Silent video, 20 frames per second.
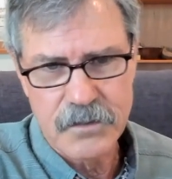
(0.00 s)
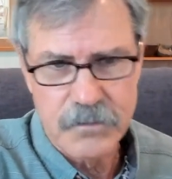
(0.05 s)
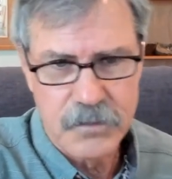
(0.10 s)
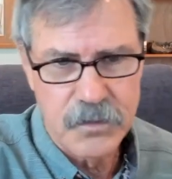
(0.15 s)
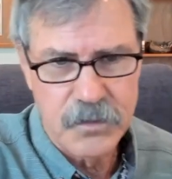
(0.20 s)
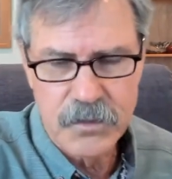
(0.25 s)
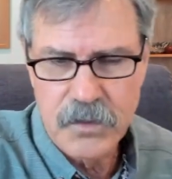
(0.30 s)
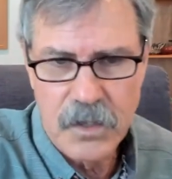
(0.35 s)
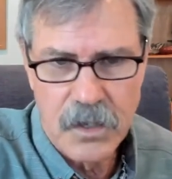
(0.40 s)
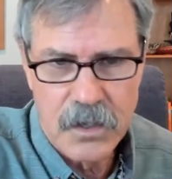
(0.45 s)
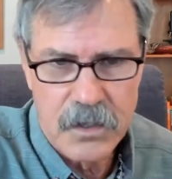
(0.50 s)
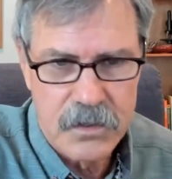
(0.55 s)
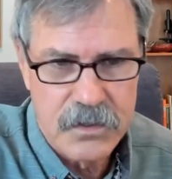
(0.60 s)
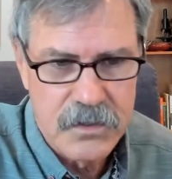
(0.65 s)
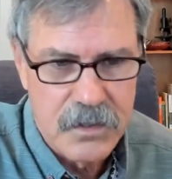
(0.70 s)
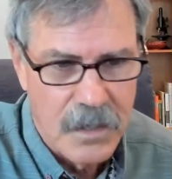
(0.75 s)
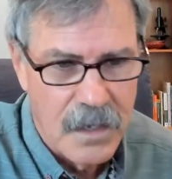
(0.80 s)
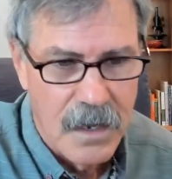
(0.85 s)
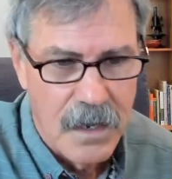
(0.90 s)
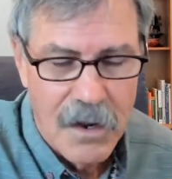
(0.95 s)
of
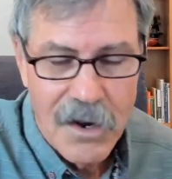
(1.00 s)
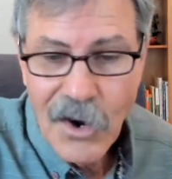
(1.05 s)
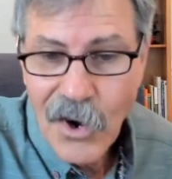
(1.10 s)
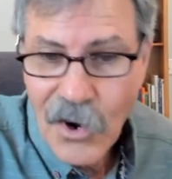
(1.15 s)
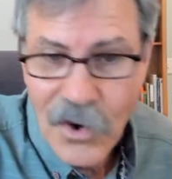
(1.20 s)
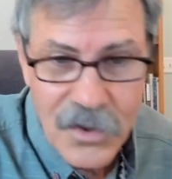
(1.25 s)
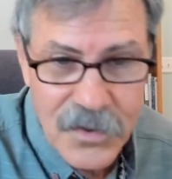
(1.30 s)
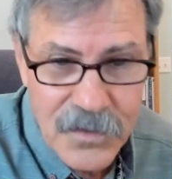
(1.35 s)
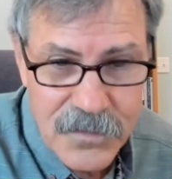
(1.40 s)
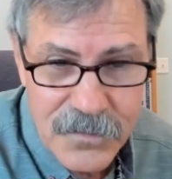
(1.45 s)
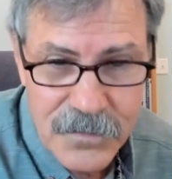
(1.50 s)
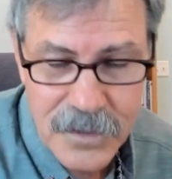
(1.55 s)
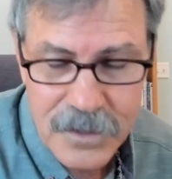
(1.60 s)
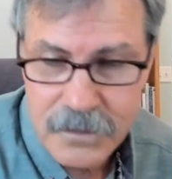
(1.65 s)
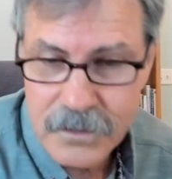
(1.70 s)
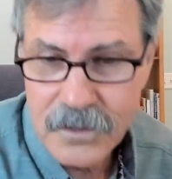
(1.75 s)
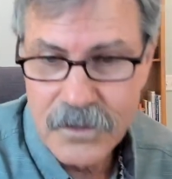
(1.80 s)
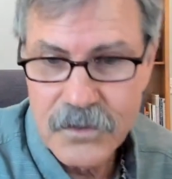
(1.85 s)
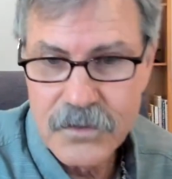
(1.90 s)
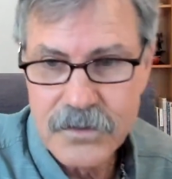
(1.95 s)
glucose all the
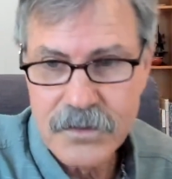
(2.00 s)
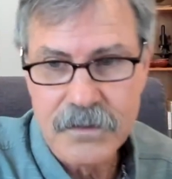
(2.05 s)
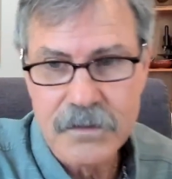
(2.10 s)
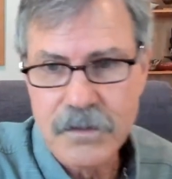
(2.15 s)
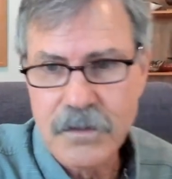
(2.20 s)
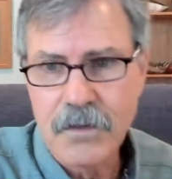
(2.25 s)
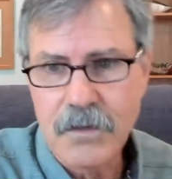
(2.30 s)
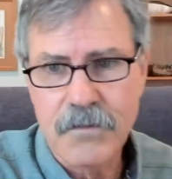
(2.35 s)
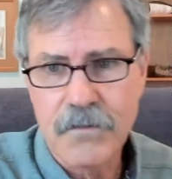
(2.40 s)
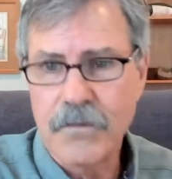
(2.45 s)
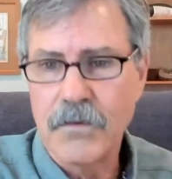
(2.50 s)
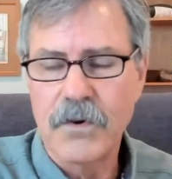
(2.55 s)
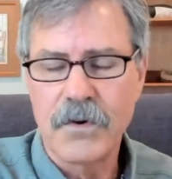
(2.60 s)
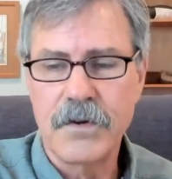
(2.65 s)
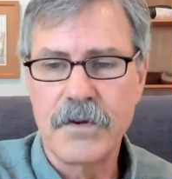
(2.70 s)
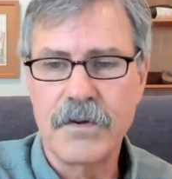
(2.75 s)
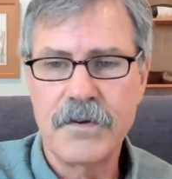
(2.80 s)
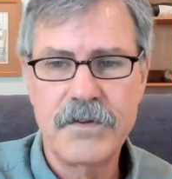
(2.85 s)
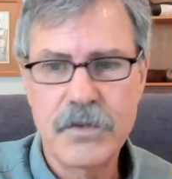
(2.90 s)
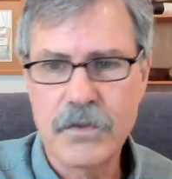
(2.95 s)
fructose is
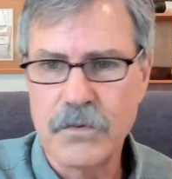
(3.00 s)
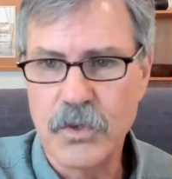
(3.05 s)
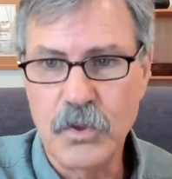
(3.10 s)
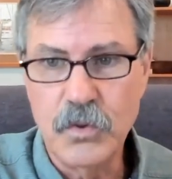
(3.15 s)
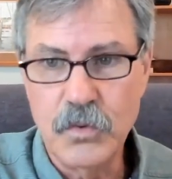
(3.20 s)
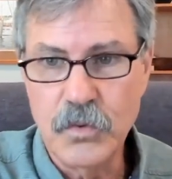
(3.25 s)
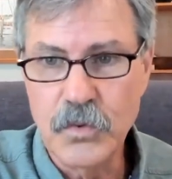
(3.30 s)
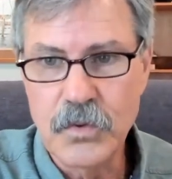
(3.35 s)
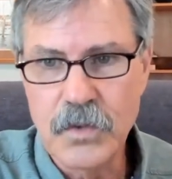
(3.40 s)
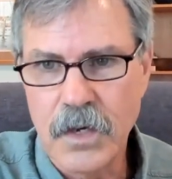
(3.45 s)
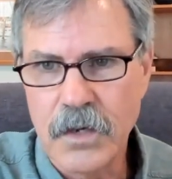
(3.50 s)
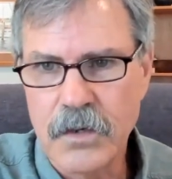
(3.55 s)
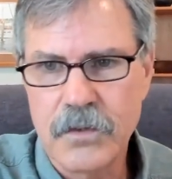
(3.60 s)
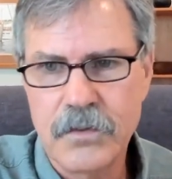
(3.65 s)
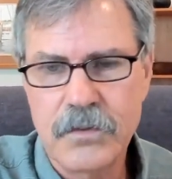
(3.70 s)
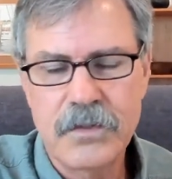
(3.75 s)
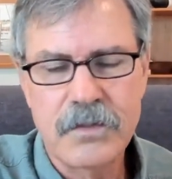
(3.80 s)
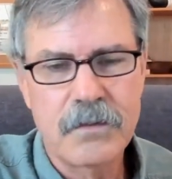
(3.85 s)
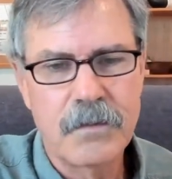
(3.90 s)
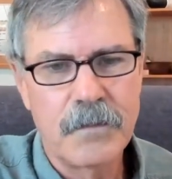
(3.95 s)
converted to
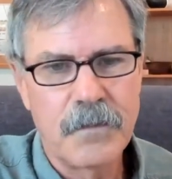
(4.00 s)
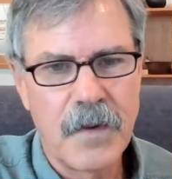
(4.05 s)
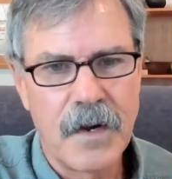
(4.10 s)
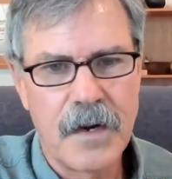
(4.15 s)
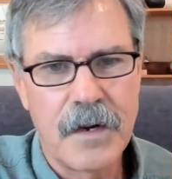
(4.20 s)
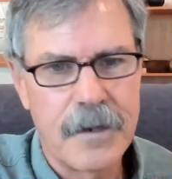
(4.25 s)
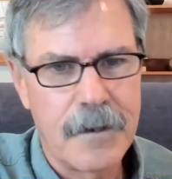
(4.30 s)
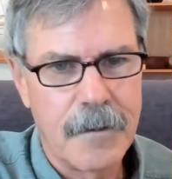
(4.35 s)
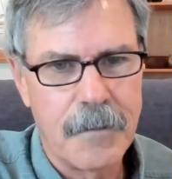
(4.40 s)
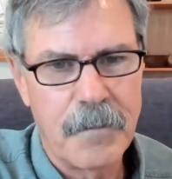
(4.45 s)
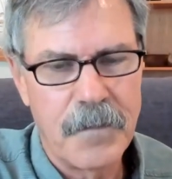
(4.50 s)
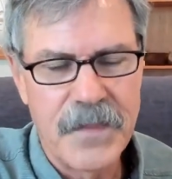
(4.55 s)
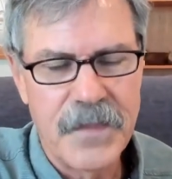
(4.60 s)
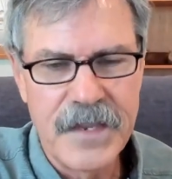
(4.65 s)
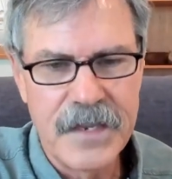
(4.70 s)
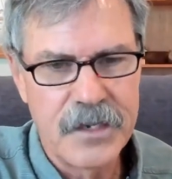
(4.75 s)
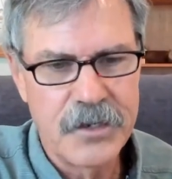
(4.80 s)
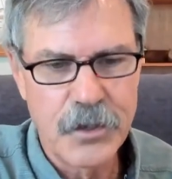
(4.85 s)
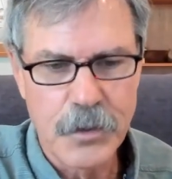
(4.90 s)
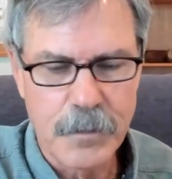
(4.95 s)
glucose um,
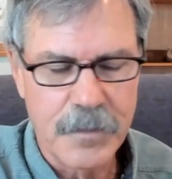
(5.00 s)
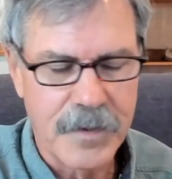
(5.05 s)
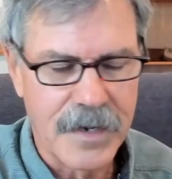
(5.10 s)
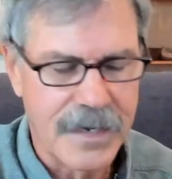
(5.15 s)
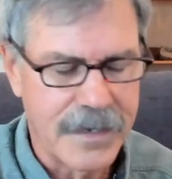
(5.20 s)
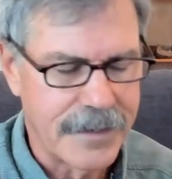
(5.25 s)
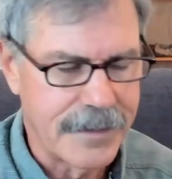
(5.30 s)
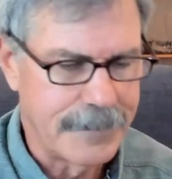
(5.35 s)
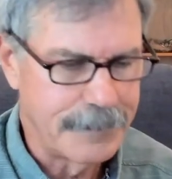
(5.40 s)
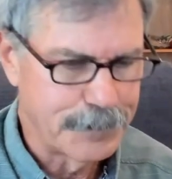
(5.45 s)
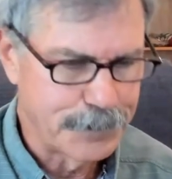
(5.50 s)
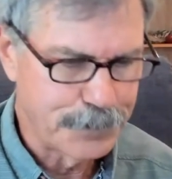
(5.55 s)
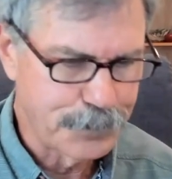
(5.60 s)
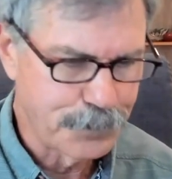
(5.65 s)
in your body.